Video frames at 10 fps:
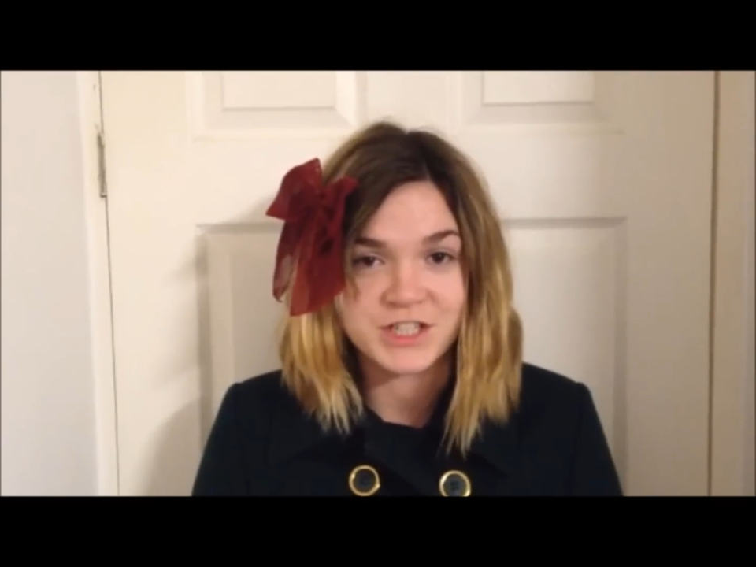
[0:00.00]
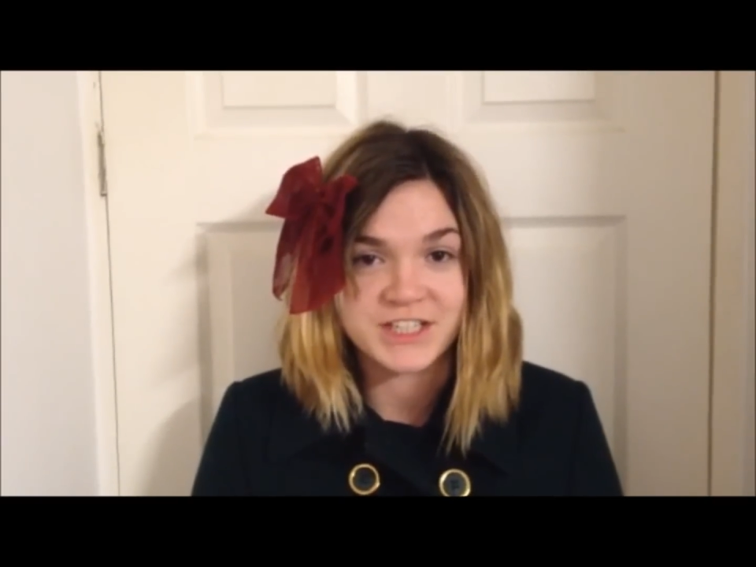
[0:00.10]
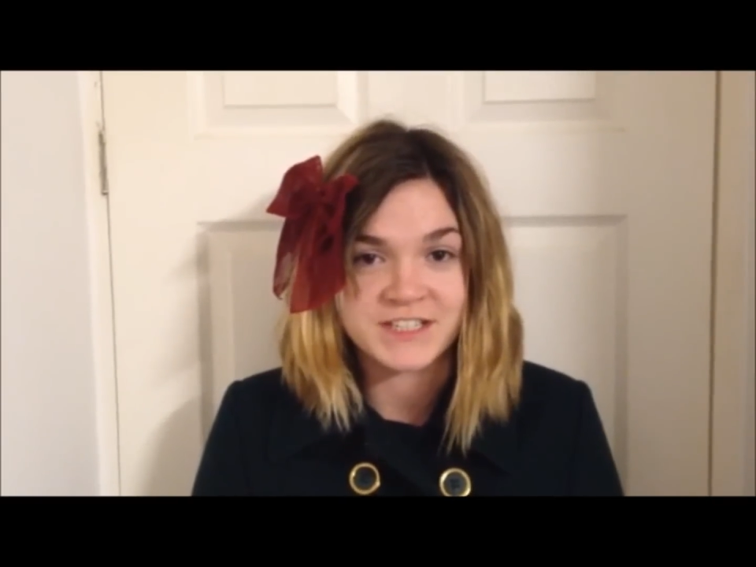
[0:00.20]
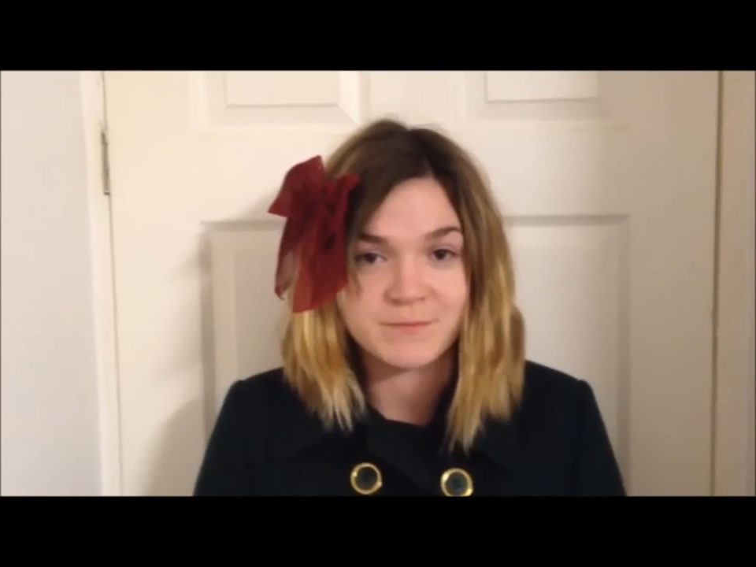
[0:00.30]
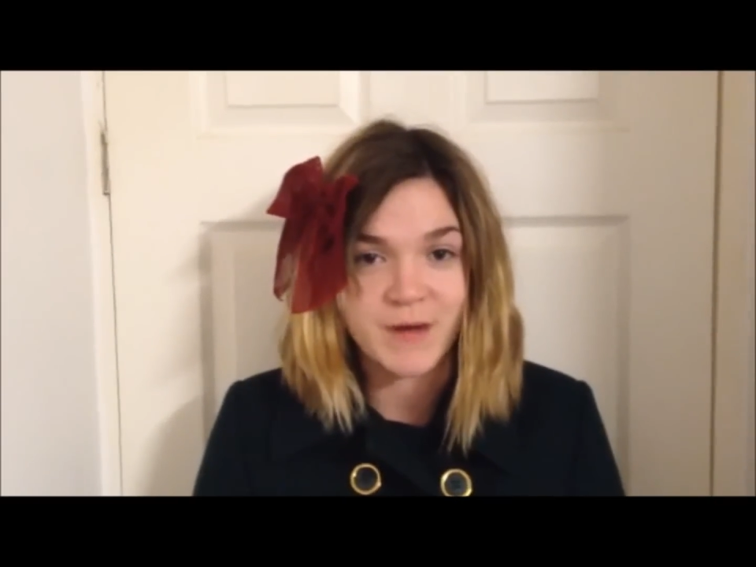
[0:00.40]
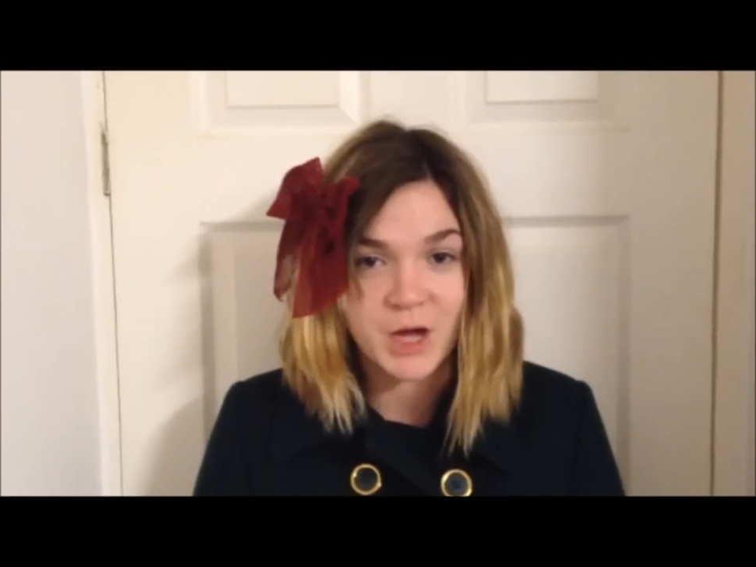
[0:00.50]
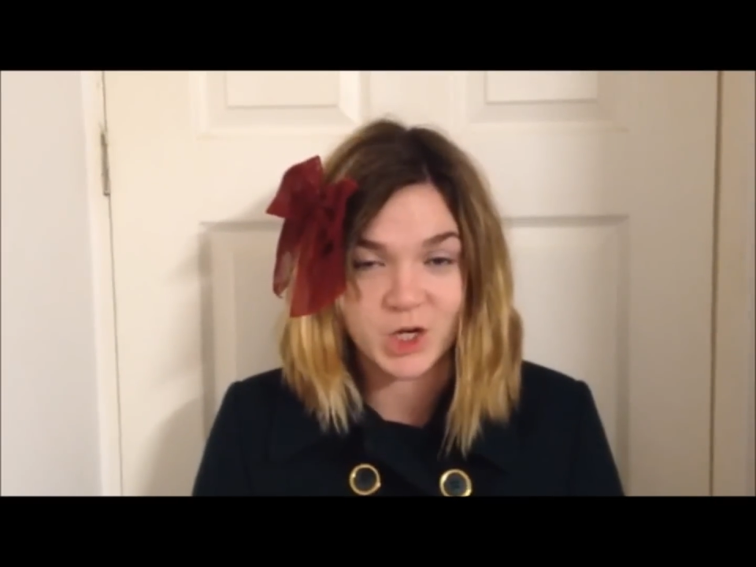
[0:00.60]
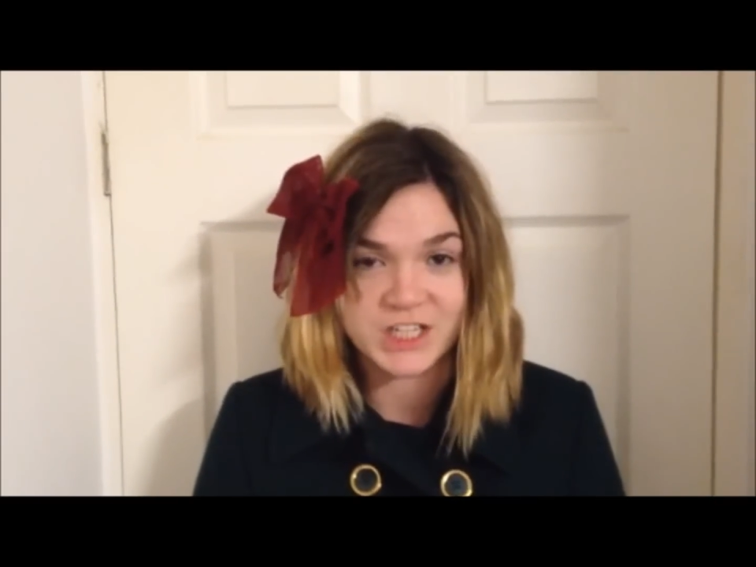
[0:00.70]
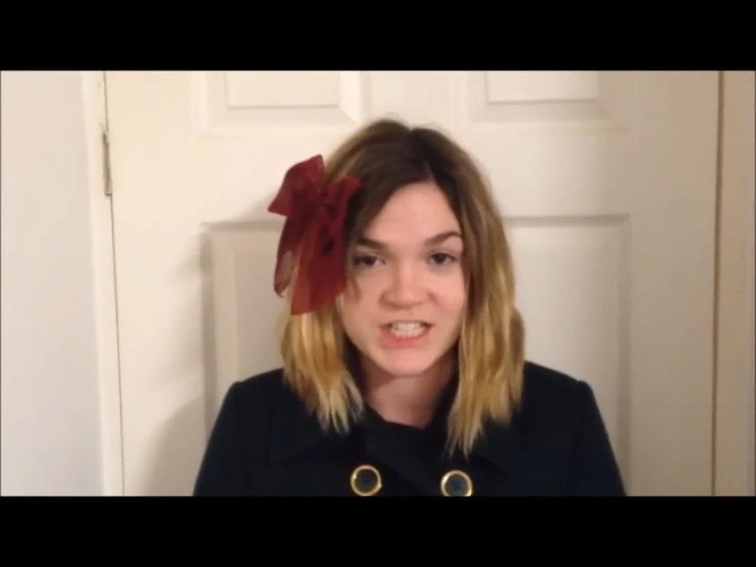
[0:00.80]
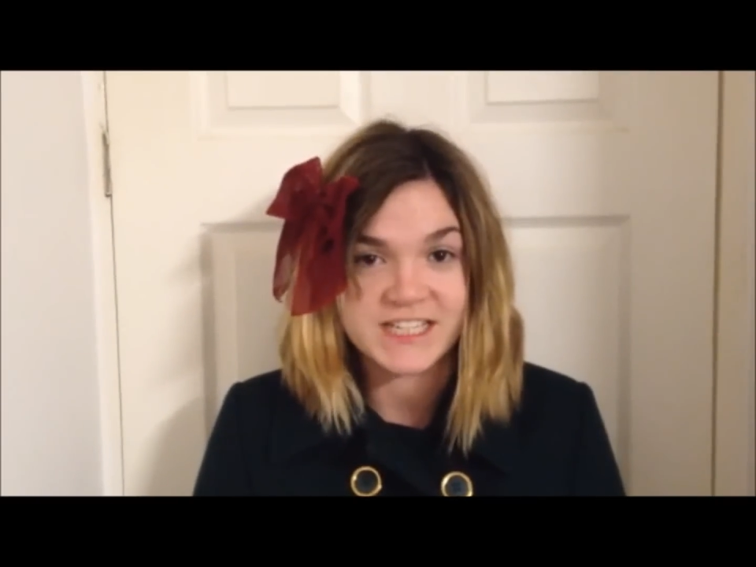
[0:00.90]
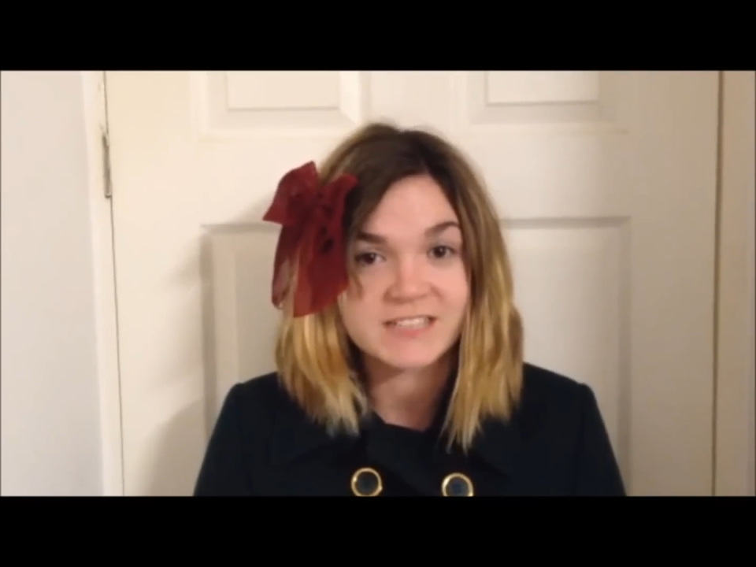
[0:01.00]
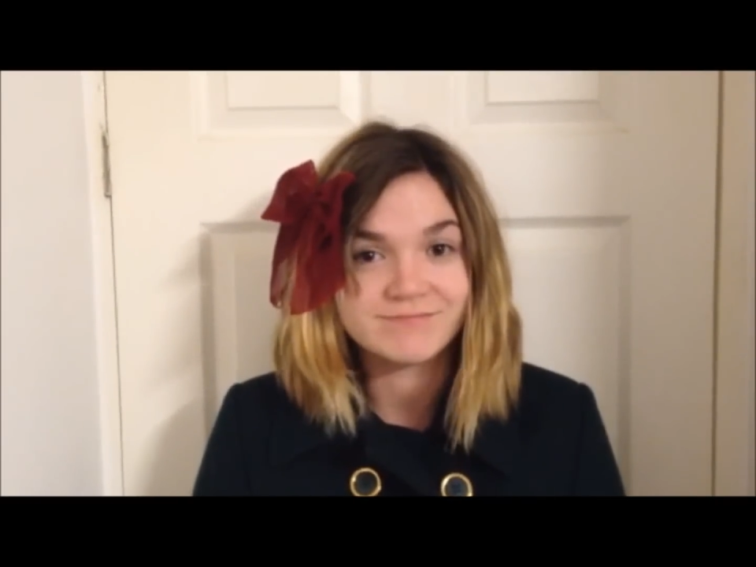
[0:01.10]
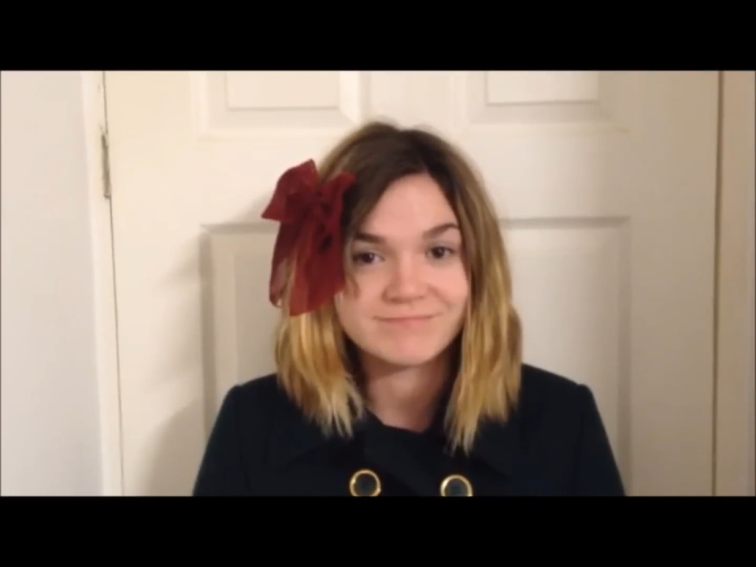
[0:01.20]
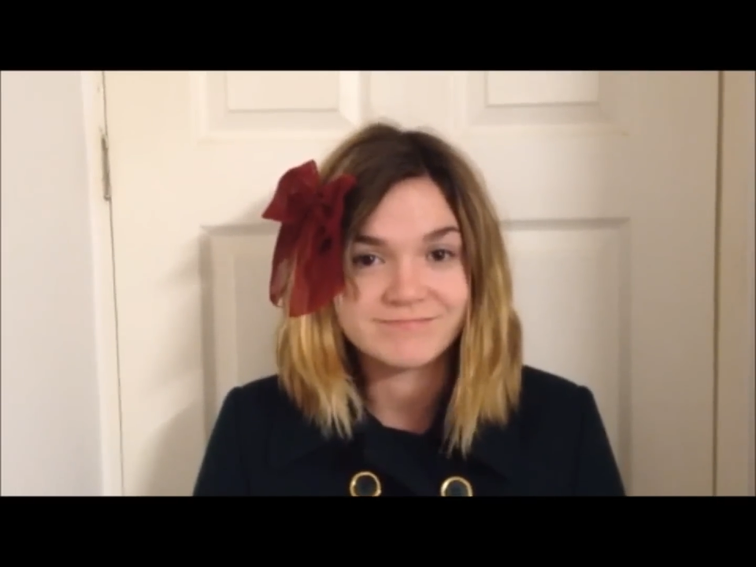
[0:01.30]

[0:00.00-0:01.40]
Student, Biology.